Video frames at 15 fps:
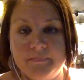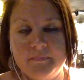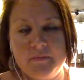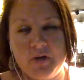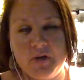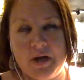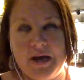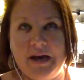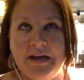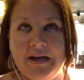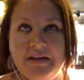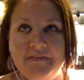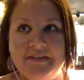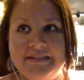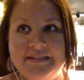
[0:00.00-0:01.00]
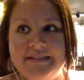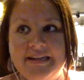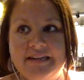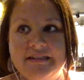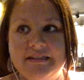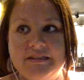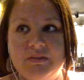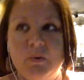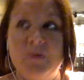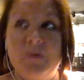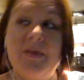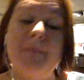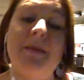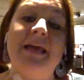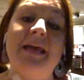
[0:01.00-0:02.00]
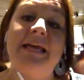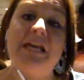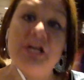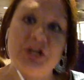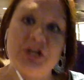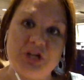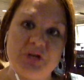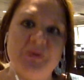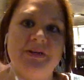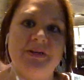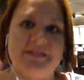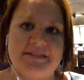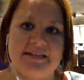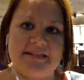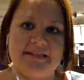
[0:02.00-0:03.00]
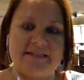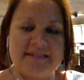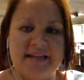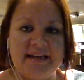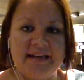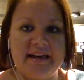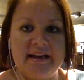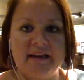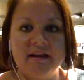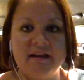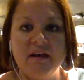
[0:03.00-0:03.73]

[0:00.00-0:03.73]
You're kind of in a sense, or they might hear you in a sense saying,